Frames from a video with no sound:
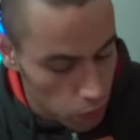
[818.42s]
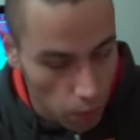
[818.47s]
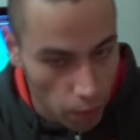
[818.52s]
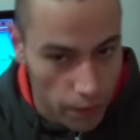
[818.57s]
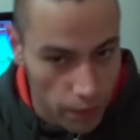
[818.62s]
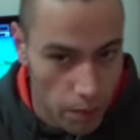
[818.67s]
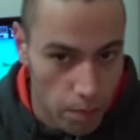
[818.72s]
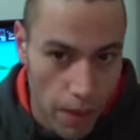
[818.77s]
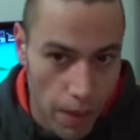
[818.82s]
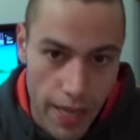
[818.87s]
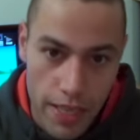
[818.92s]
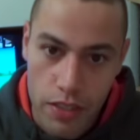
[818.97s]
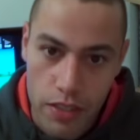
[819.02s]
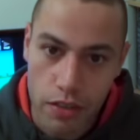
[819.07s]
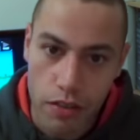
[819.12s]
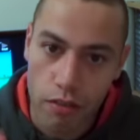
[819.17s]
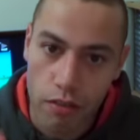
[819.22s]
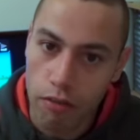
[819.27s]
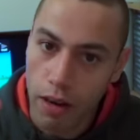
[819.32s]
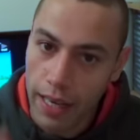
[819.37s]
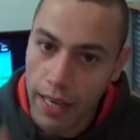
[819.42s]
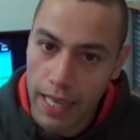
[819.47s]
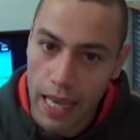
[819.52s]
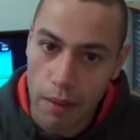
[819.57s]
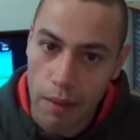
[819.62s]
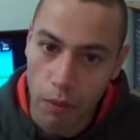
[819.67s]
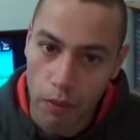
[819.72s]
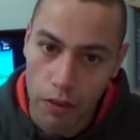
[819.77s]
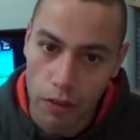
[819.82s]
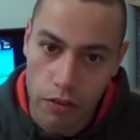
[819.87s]
probably the best rally
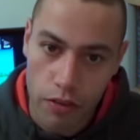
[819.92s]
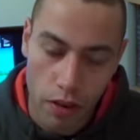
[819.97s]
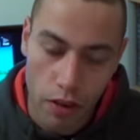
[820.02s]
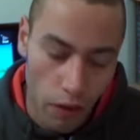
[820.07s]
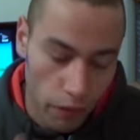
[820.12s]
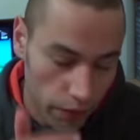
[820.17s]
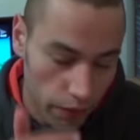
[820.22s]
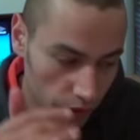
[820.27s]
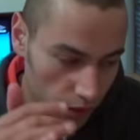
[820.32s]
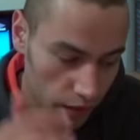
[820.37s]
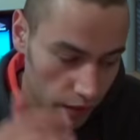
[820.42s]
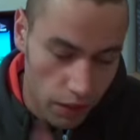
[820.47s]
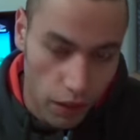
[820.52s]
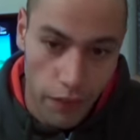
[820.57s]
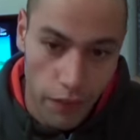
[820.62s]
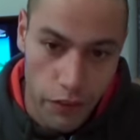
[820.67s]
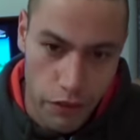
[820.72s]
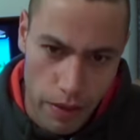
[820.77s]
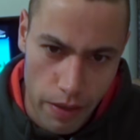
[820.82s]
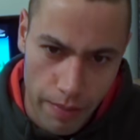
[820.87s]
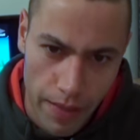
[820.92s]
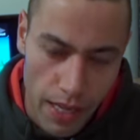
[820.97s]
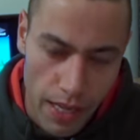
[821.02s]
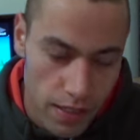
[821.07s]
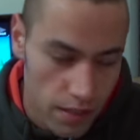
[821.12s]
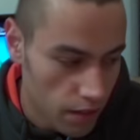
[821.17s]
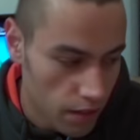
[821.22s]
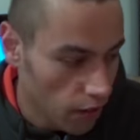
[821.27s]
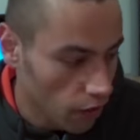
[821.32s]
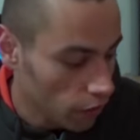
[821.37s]
game on the
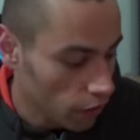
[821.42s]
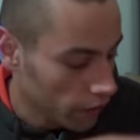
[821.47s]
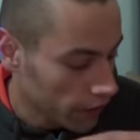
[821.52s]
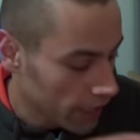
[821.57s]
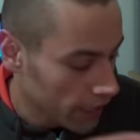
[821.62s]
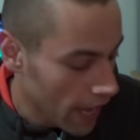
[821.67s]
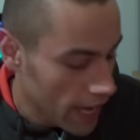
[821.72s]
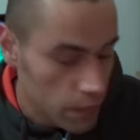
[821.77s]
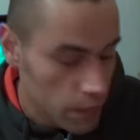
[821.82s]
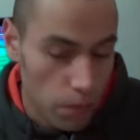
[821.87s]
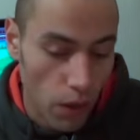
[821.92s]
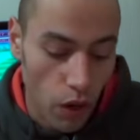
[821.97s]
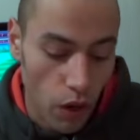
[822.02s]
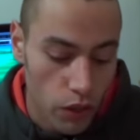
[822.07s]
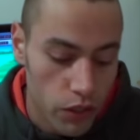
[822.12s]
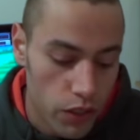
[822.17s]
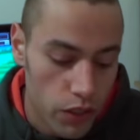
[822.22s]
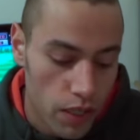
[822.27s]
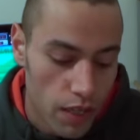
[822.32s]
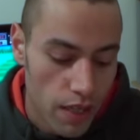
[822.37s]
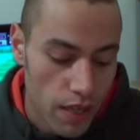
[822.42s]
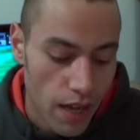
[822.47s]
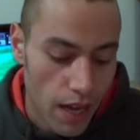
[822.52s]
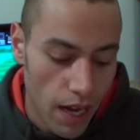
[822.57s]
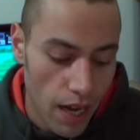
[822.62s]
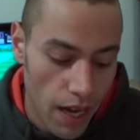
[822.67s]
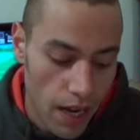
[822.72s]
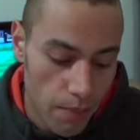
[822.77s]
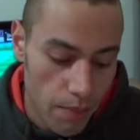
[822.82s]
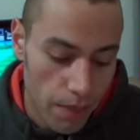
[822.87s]
Dreamcast, on the Xbox,
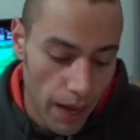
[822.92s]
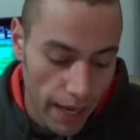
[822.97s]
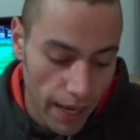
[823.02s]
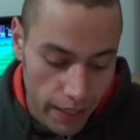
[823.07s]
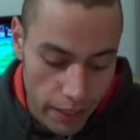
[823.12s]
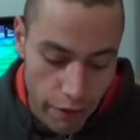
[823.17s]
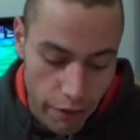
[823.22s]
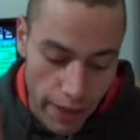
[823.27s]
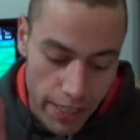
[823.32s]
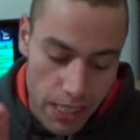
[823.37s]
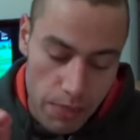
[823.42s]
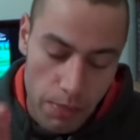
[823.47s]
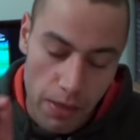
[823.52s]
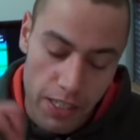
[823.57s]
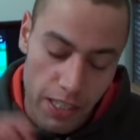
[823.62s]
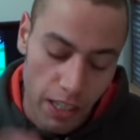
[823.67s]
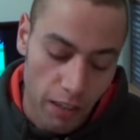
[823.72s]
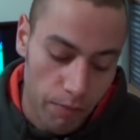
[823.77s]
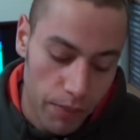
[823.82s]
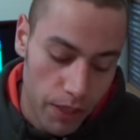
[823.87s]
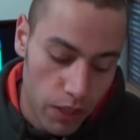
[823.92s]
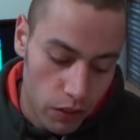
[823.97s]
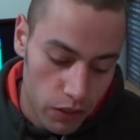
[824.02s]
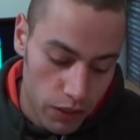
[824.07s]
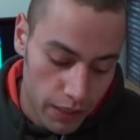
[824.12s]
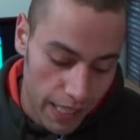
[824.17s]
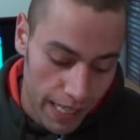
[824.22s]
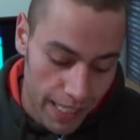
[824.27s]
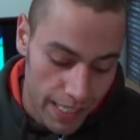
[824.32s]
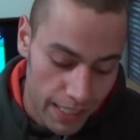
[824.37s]
I corrected myself because
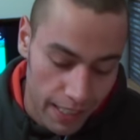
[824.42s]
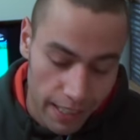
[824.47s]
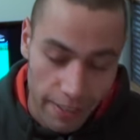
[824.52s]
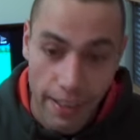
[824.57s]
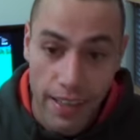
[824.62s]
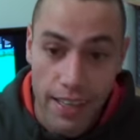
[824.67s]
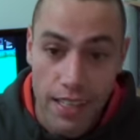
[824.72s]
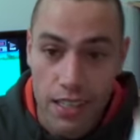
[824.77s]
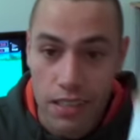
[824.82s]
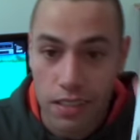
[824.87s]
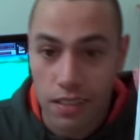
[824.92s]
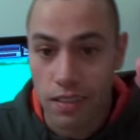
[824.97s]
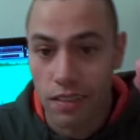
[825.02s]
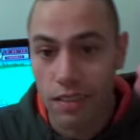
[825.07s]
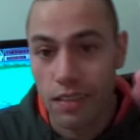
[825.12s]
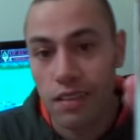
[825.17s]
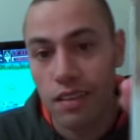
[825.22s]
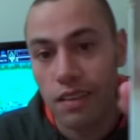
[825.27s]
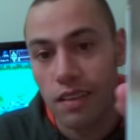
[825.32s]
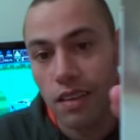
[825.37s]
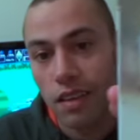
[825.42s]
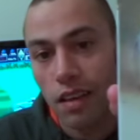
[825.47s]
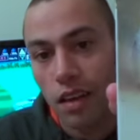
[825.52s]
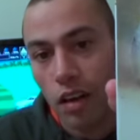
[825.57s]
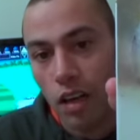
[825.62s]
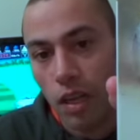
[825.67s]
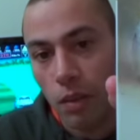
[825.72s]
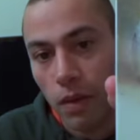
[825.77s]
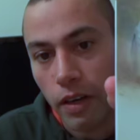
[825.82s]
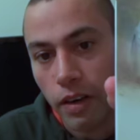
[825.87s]
it's actually this,
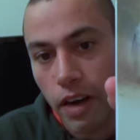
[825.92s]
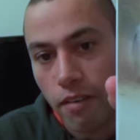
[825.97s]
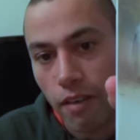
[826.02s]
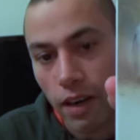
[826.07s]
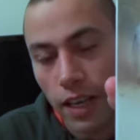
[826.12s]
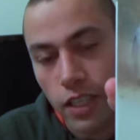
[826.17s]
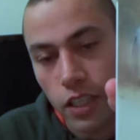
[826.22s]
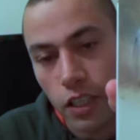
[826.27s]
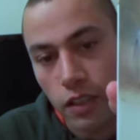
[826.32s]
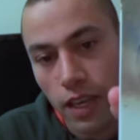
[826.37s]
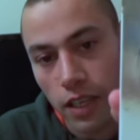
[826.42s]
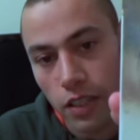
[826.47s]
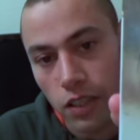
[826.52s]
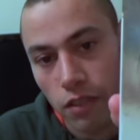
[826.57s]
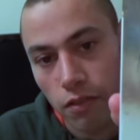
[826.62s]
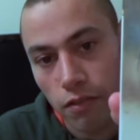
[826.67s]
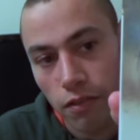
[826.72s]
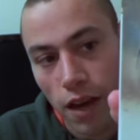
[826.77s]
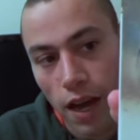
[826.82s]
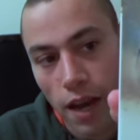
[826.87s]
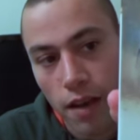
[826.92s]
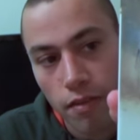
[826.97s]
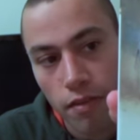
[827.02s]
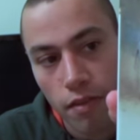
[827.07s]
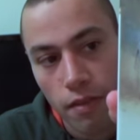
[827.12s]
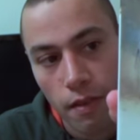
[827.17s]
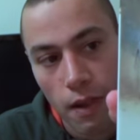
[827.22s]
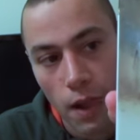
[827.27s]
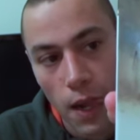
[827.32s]
Colin McRae Rally 2005.